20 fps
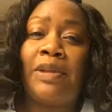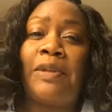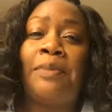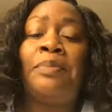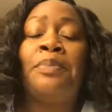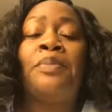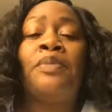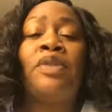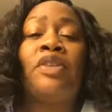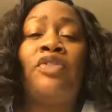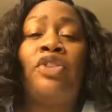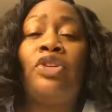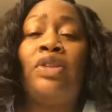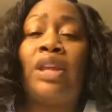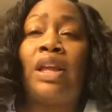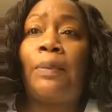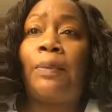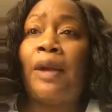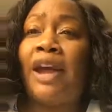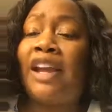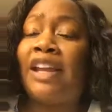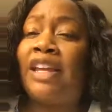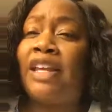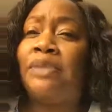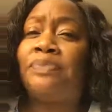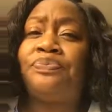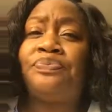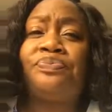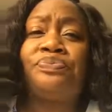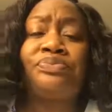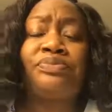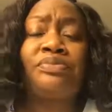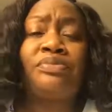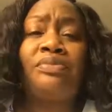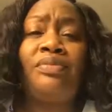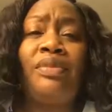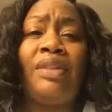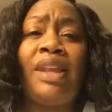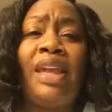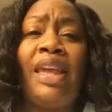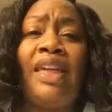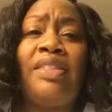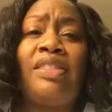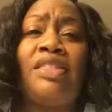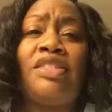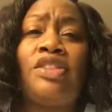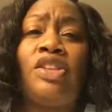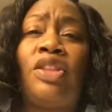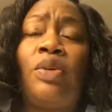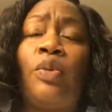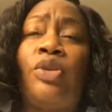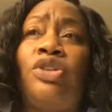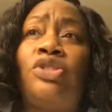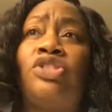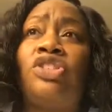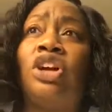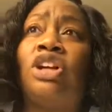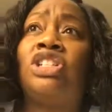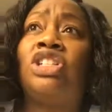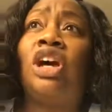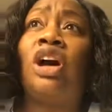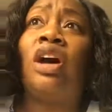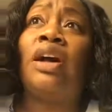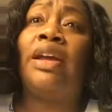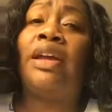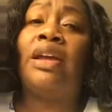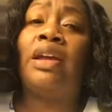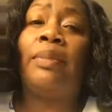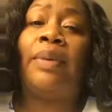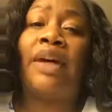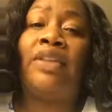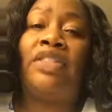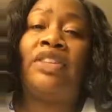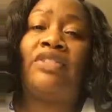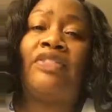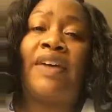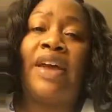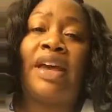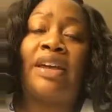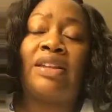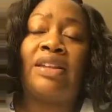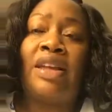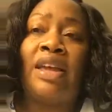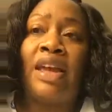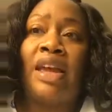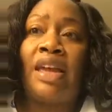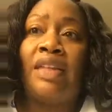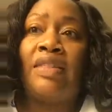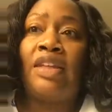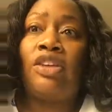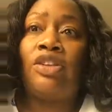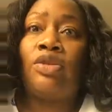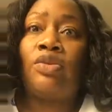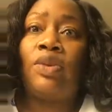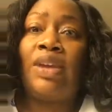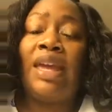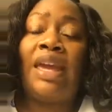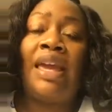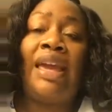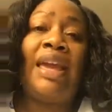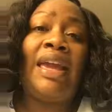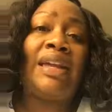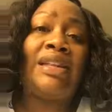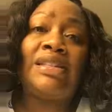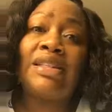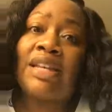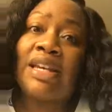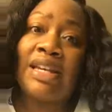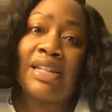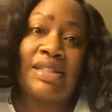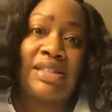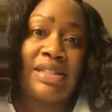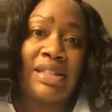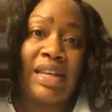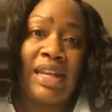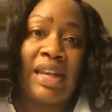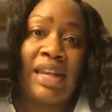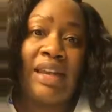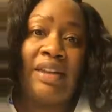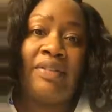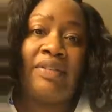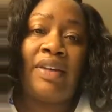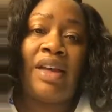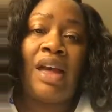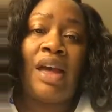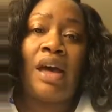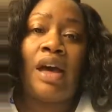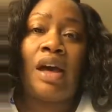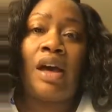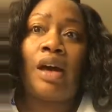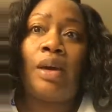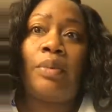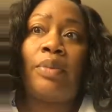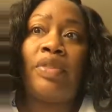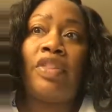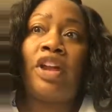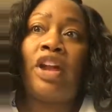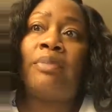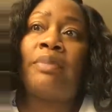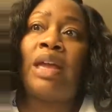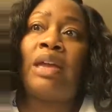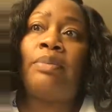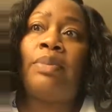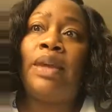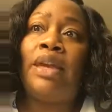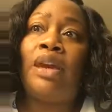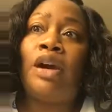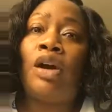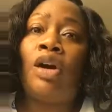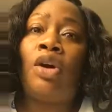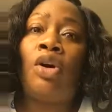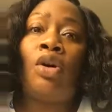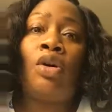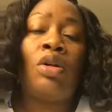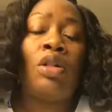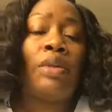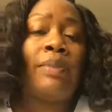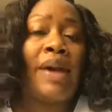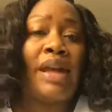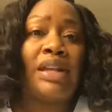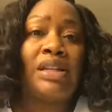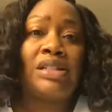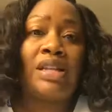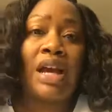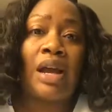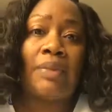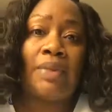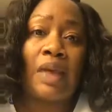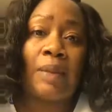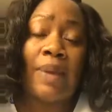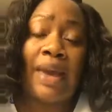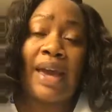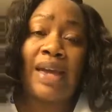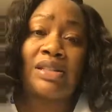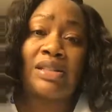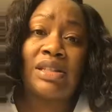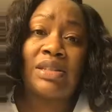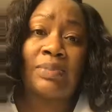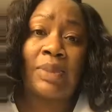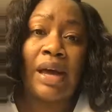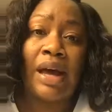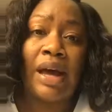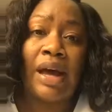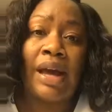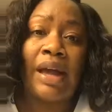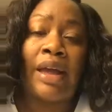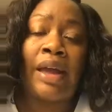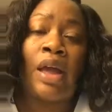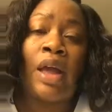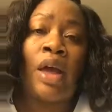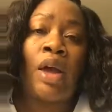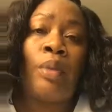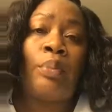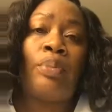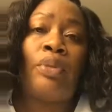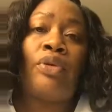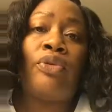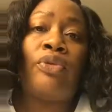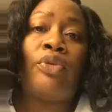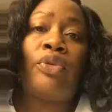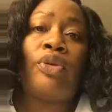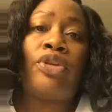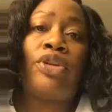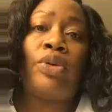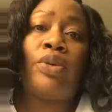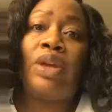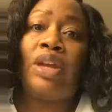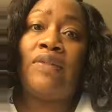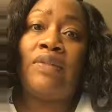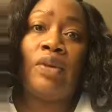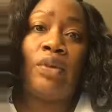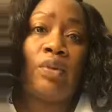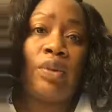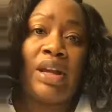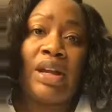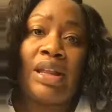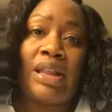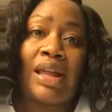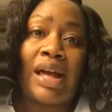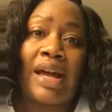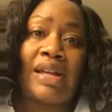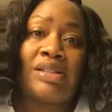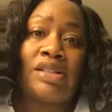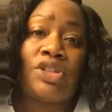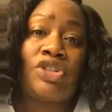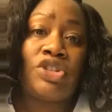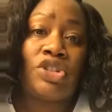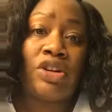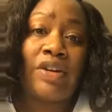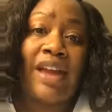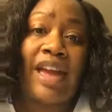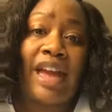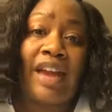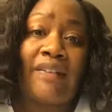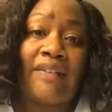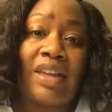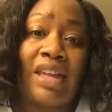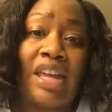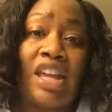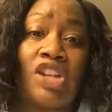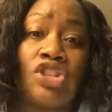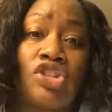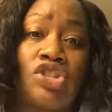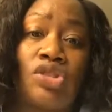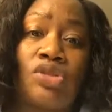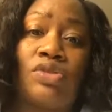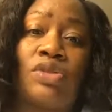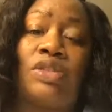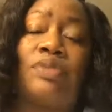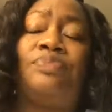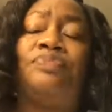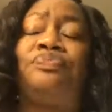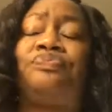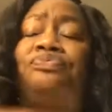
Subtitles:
me. For you to get pregnant. And so then when you start talking about the fact that you can't conceive, there may be a whole amount of time that passes by before you even realize that you're having issues.